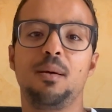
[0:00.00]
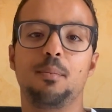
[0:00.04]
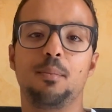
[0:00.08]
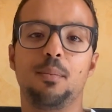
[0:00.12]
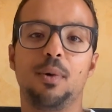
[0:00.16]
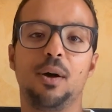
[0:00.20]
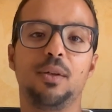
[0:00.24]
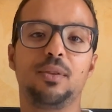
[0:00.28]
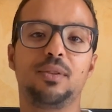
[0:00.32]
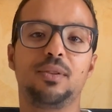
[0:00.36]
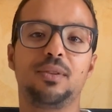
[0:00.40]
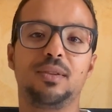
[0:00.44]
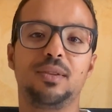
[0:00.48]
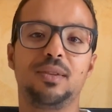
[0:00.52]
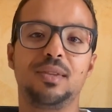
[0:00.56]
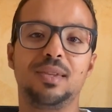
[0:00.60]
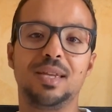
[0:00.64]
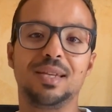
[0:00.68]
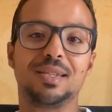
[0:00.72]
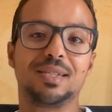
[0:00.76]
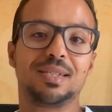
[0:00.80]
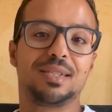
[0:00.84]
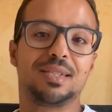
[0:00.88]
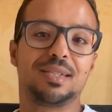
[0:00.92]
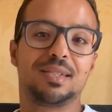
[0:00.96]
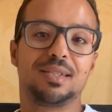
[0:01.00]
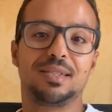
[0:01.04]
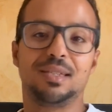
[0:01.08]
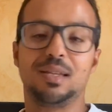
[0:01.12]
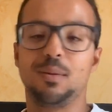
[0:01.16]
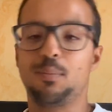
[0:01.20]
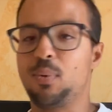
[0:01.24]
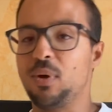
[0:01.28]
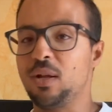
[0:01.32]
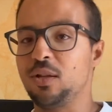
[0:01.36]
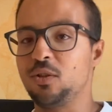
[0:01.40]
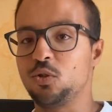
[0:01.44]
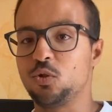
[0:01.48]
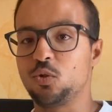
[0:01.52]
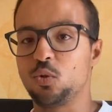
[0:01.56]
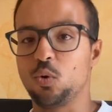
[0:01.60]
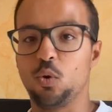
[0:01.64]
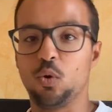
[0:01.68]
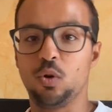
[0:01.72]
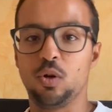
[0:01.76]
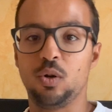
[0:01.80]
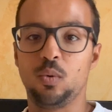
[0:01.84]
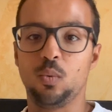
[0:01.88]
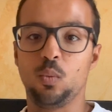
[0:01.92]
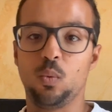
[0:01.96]
But this depends
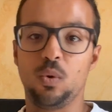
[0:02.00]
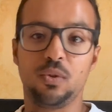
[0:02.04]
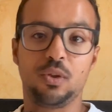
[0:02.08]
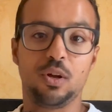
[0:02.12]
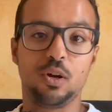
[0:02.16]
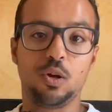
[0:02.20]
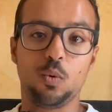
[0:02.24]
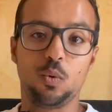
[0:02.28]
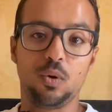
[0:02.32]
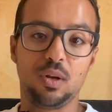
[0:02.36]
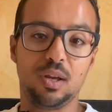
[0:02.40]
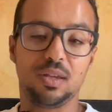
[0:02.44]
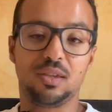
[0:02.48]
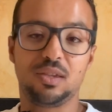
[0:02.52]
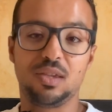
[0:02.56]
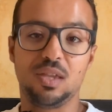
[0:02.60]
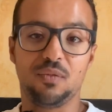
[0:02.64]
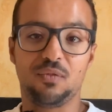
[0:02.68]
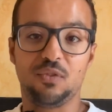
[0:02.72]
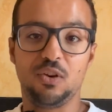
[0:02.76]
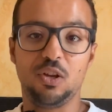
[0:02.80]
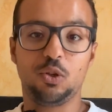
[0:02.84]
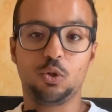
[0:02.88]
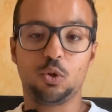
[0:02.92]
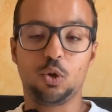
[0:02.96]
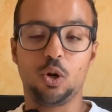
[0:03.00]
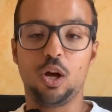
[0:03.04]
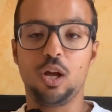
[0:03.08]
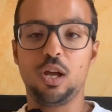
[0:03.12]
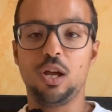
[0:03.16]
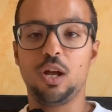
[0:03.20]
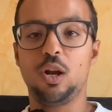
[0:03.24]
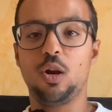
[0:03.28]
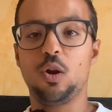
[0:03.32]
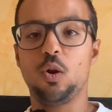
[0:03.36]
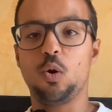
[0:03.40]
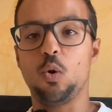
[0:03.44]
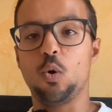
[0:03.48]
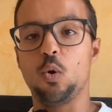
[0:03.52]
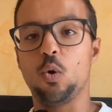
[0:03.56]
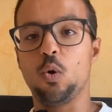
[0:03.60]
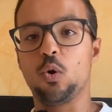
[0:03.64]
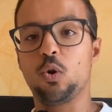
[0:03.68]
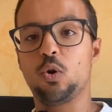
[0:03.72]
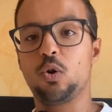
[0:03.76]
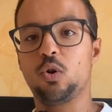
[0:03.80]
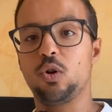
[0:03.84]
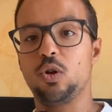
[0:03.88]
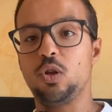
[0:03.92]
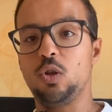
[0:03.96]
on whether you will get the free trial
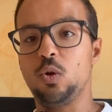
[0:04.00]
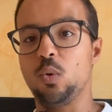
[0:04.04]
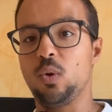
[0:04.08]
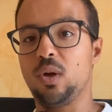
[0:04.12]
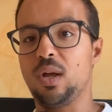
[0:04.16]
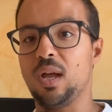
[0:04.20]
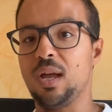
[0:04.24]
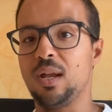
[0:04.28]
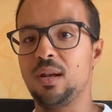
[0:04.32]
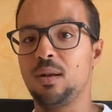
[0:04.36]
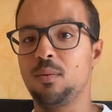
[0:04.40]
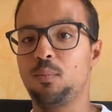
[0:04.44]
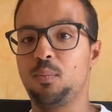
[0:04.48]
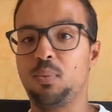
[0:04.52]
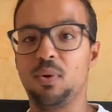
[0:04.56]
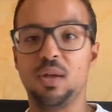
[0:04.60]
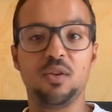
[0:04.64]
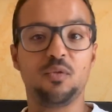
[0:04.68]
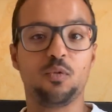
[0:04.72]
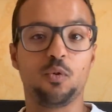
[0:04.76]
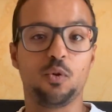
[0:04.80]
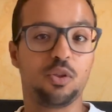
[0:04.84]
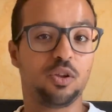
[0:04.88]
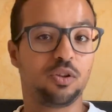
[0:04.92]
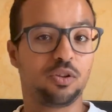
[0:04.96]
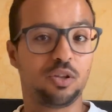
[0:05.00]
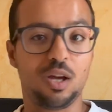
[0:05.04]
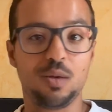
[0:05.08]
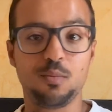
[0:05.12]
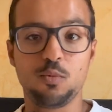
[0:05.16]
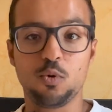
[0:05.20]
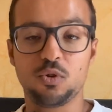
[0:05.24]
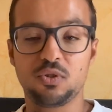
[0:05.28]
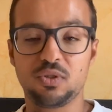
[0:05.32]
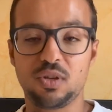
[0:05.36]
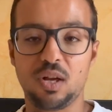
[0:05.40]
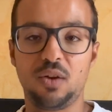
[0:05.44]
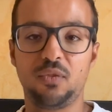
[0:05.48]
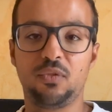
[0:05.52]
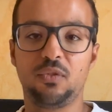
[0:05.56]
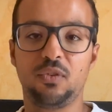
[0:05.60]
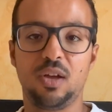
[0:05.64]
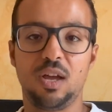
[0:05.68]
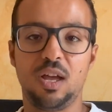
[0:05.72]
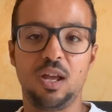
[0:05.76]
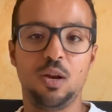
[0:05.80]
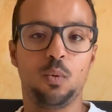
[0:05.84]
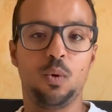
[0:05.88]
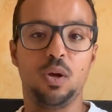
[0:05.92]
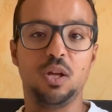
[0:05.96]
or you can pay for the time yourself.
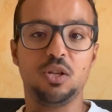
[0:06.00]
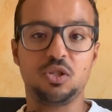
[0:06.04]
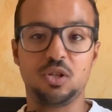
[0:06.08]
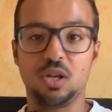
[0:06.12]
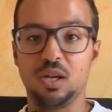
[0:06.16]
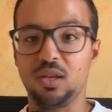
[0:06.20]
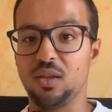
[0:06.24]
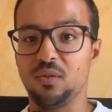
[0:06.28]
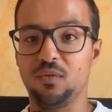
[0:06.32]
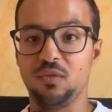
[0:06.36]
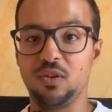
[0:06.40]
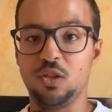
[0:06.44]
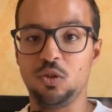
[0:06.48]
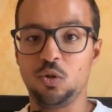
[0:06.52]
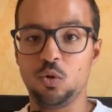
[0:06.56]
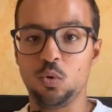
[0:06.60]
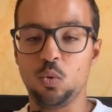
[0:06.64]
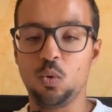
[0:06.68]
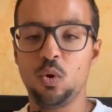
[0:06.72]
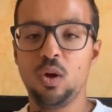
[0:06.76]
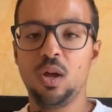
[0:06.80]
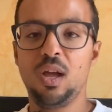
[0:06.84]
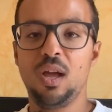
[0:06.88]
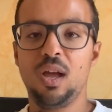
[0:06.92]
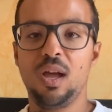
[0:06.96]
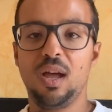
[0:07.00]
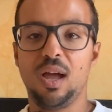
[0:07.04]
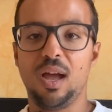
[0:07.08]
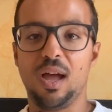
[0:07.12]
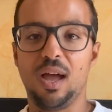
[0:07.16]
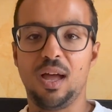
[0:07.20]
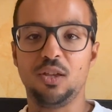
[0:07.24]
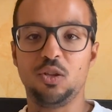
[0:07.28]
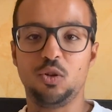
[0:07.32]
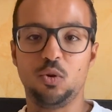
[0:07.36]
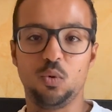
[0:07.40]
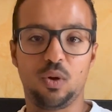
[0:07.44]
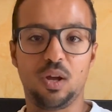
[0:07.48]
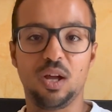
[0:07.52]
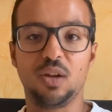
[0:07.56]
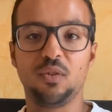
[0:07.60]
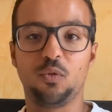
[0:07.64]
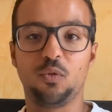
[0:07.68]
Anyway, check the video and you can